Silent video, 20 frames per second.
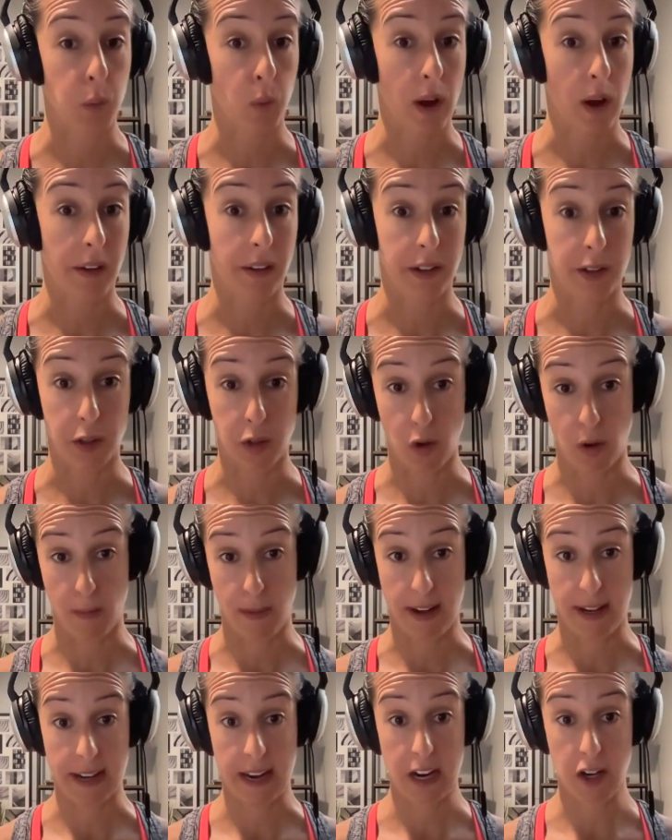well as your
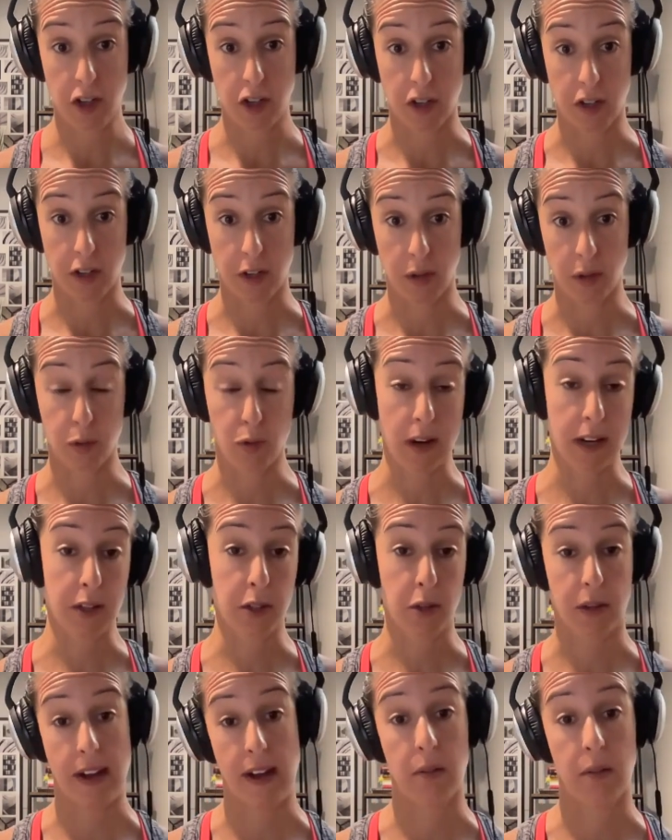medication dose, right? So
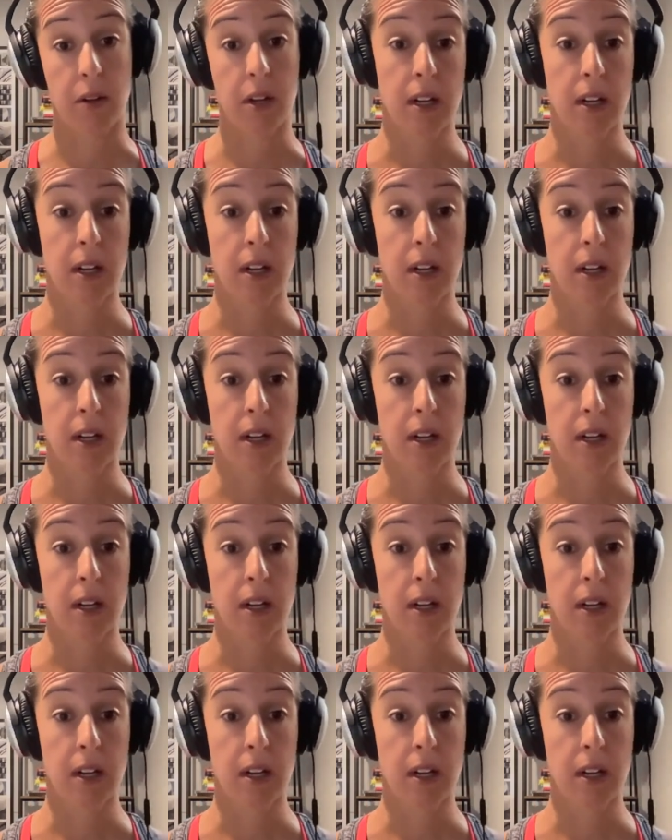now,